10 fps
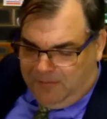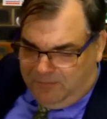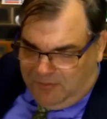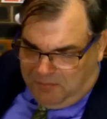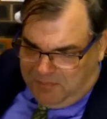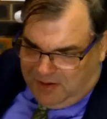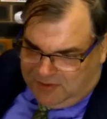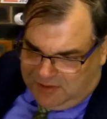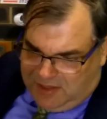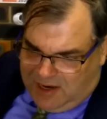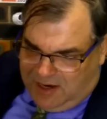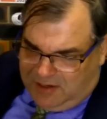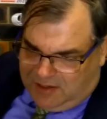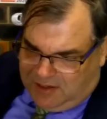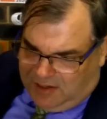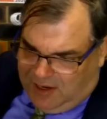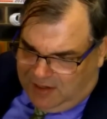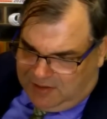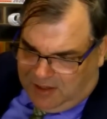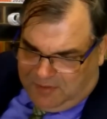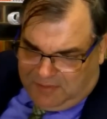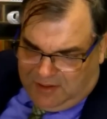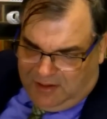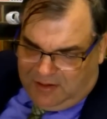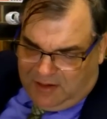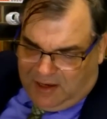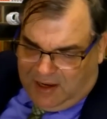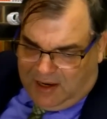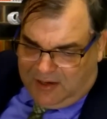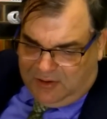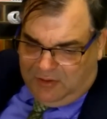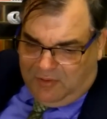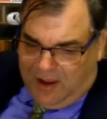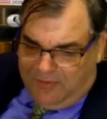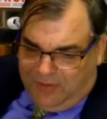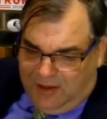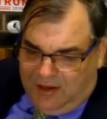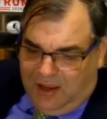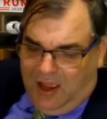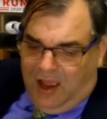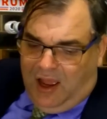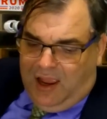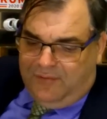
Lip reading: not much there to collect, I think. Do you think I